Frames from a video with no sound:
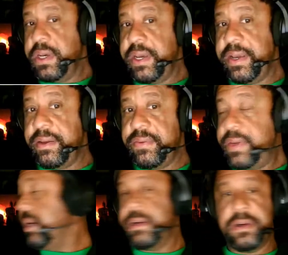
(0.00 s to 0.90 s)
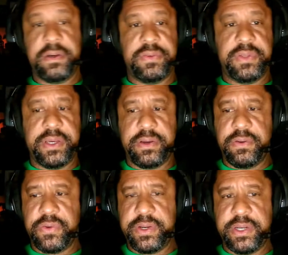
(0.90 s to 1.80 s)
Black Hawk flying over, and it's
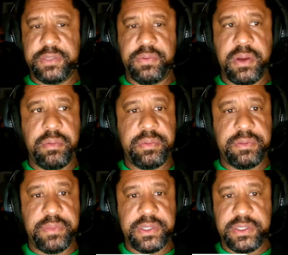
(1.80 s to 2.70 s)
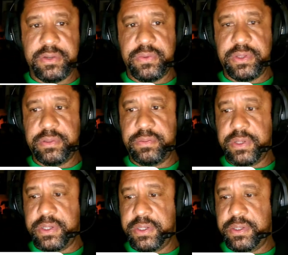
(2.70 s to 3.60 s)
probably messing with my
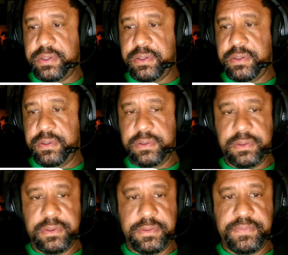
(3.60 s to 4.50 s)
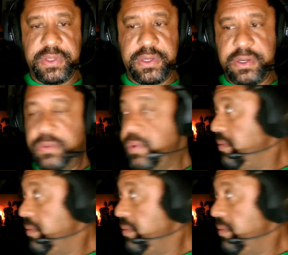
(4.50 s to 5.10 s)
Wi-Fi at